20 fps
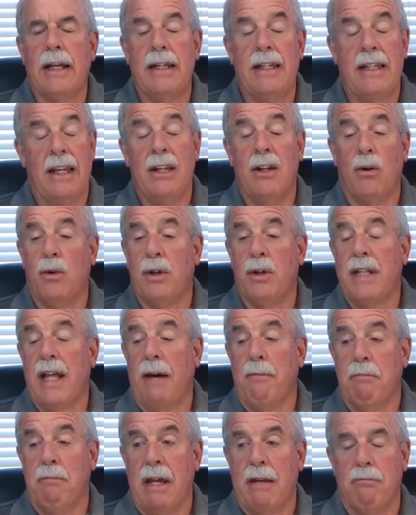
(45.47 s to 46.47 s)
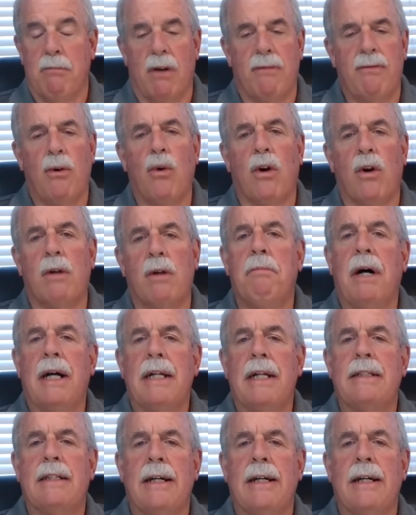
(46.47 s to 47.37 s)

didn't know what that meant before, but